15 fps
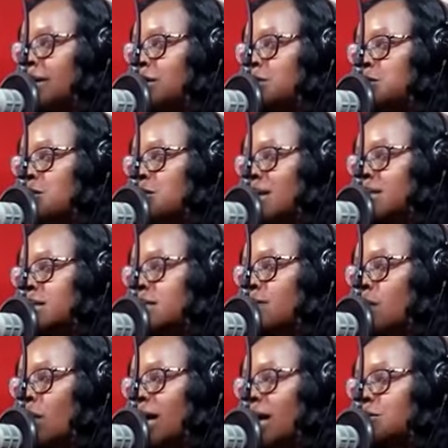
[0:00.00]
Trans
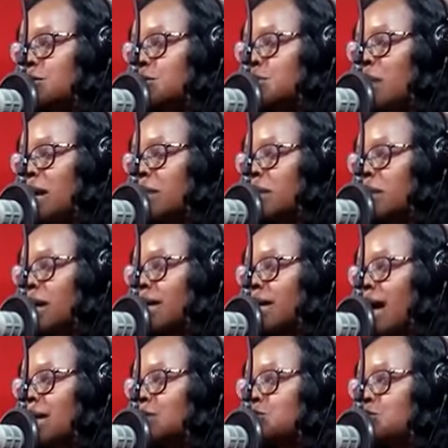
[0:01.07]
Okados pipeline,
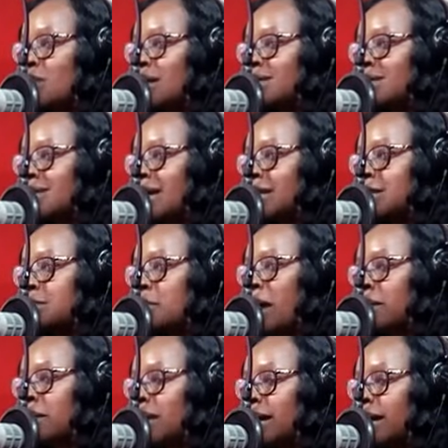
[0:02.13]
and Trans Niger
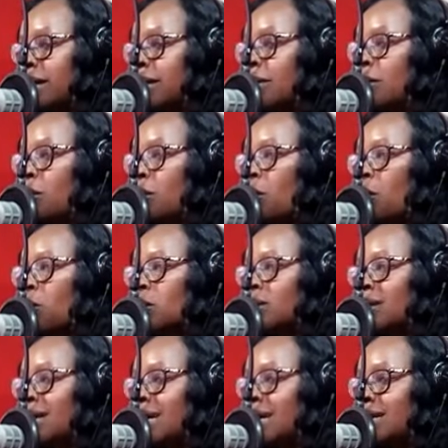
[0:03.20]
pipeline, all
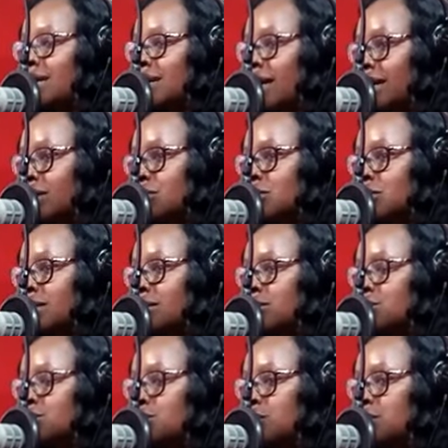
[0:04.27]
in Niger
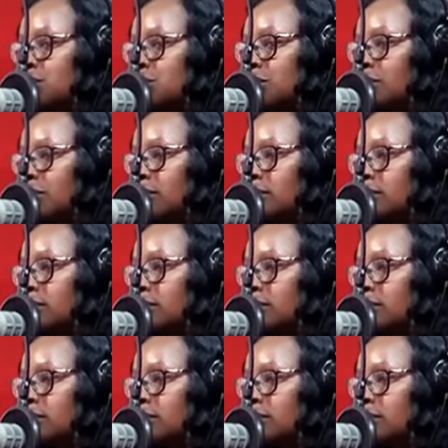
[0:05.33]
Delta region.